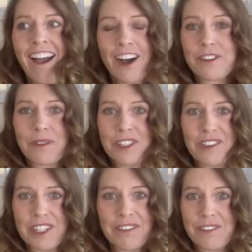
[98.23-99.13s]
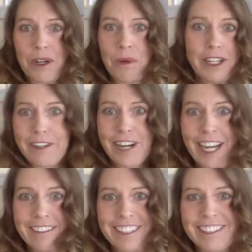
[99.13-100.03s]
I was always looking for a
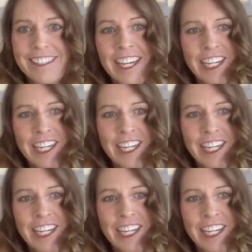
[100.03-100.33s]
workaround and